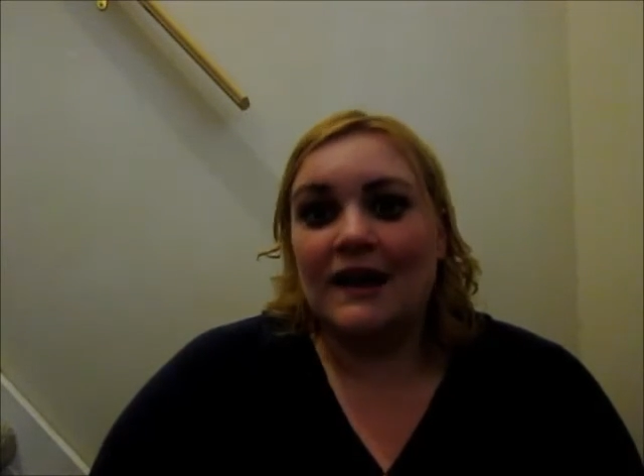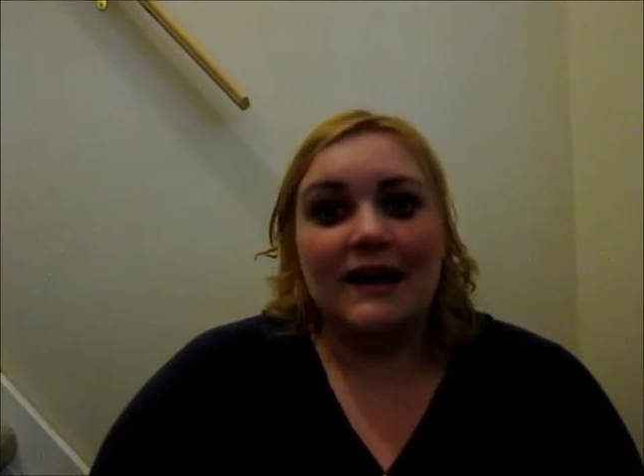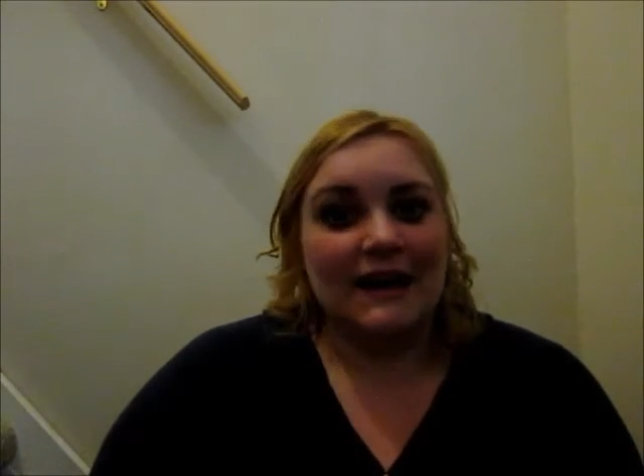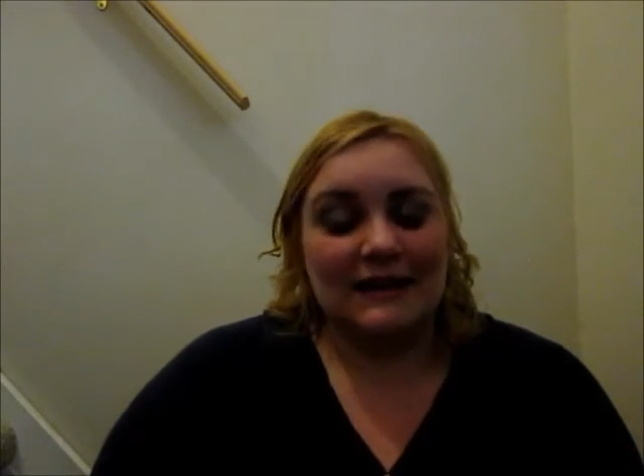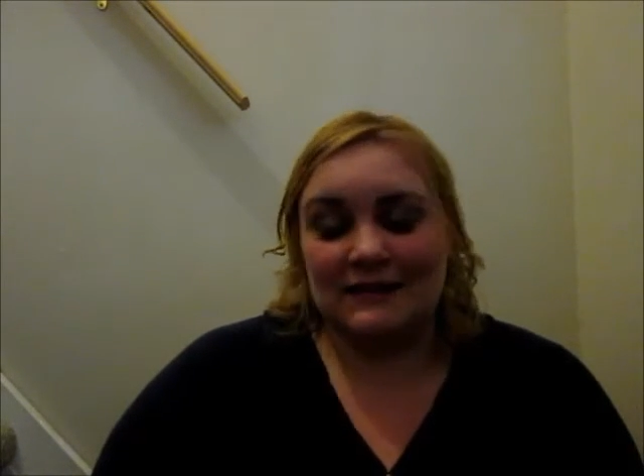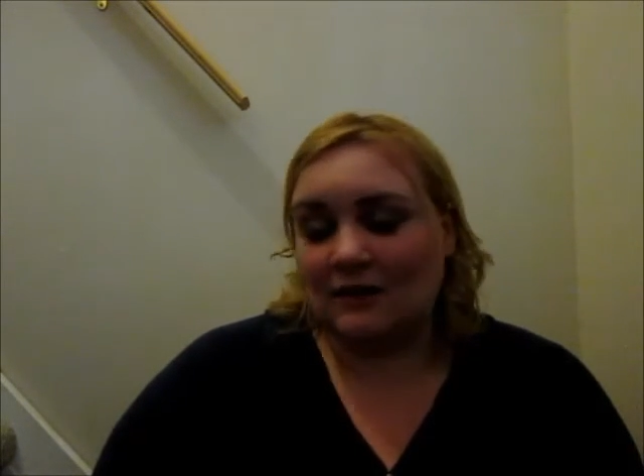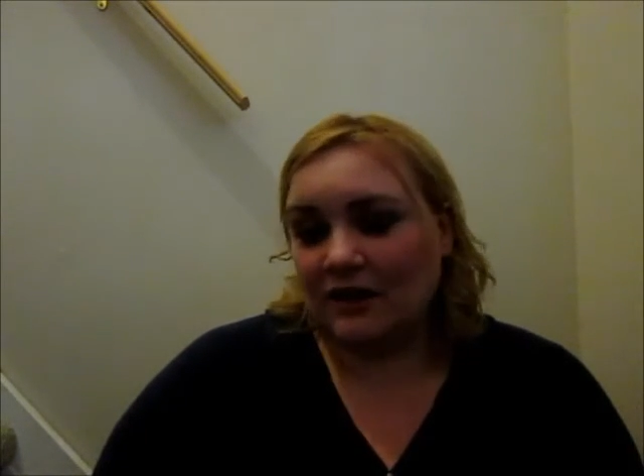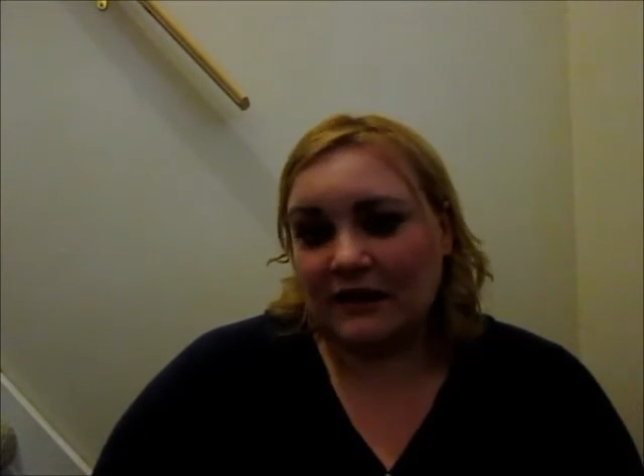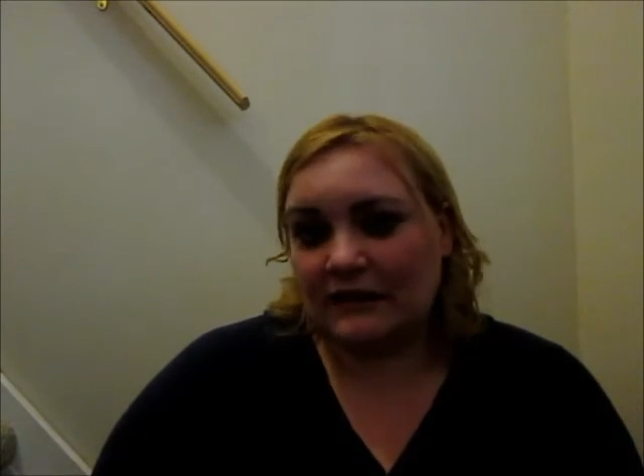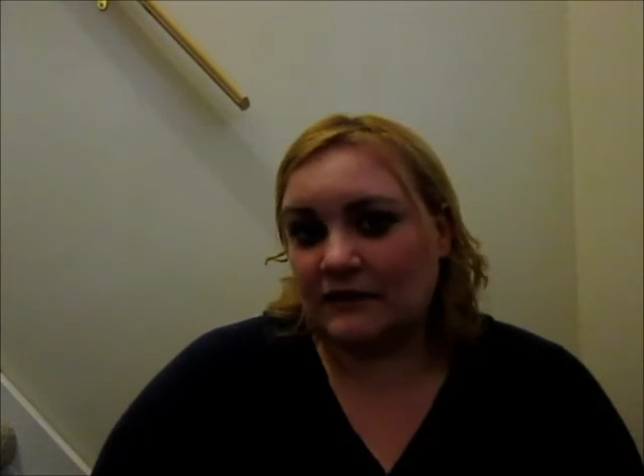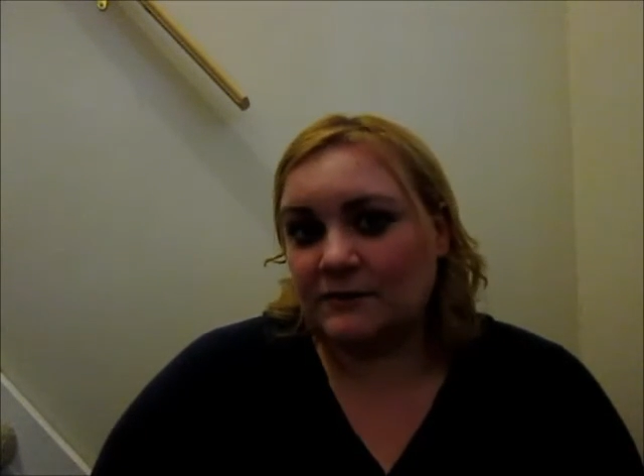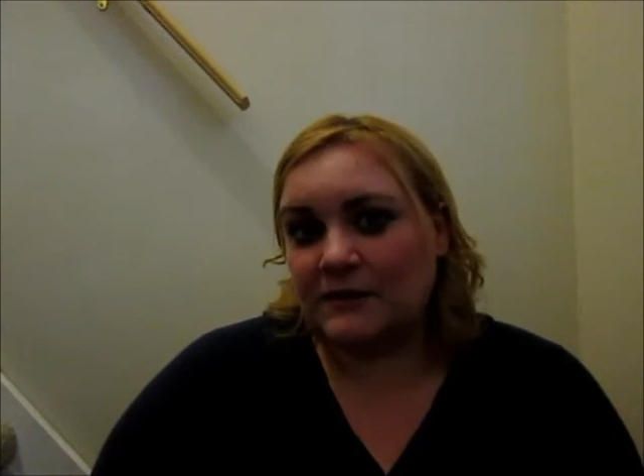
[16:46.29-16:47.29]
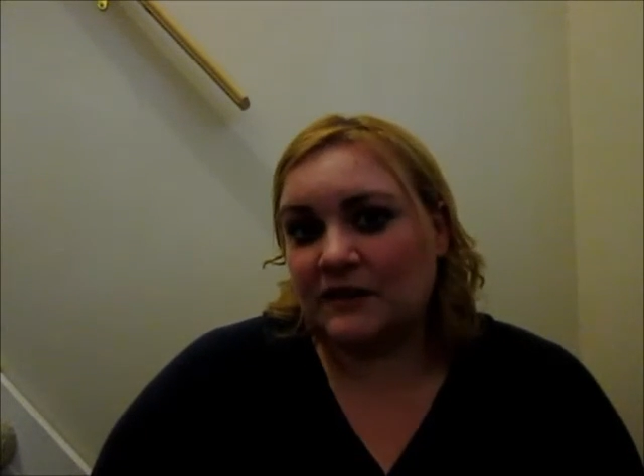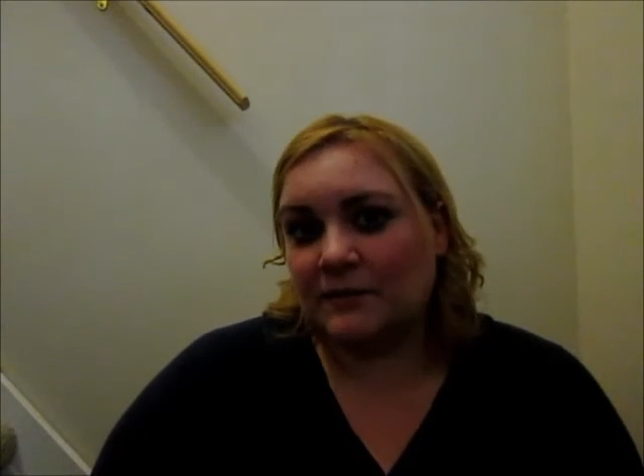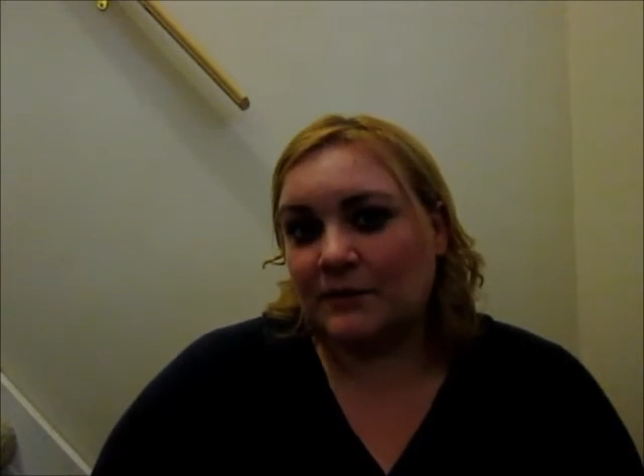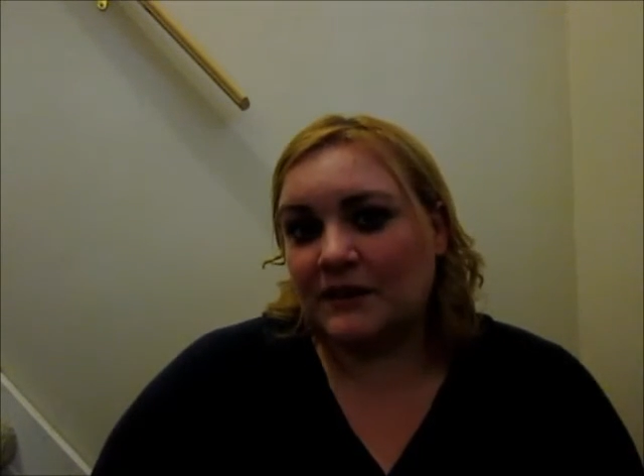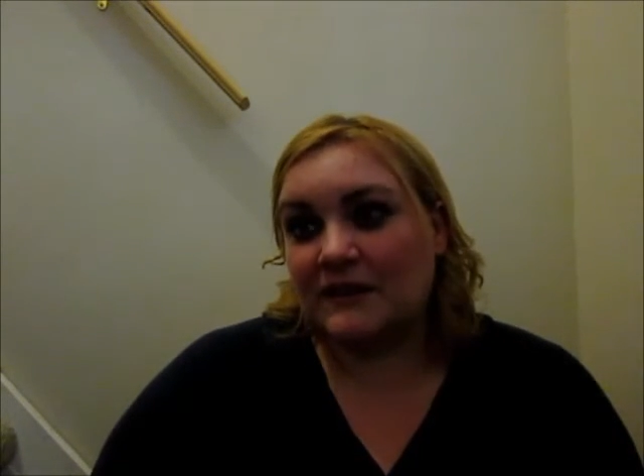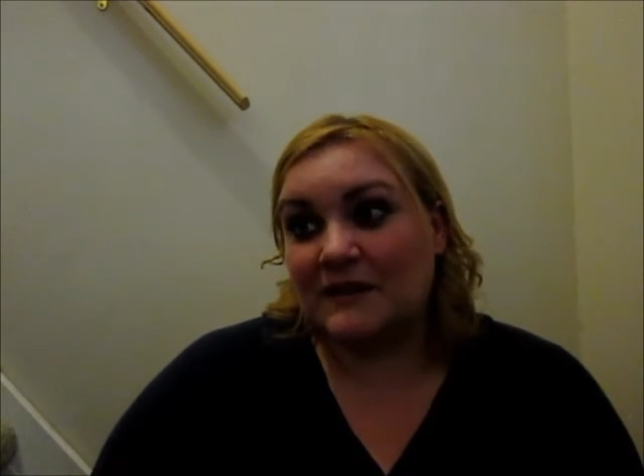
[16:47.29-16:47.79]
It's not healed me
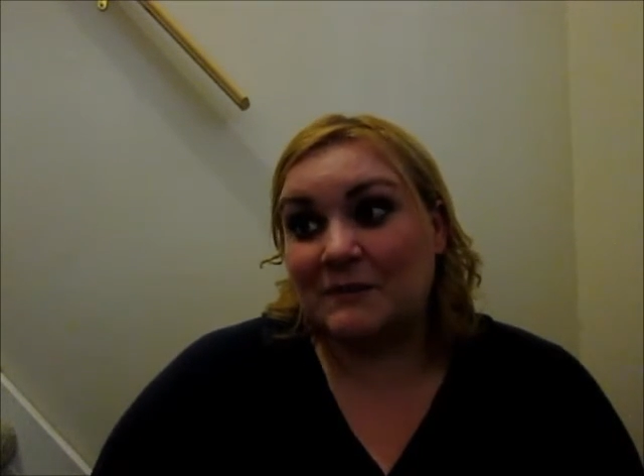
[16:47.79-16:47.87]
completely,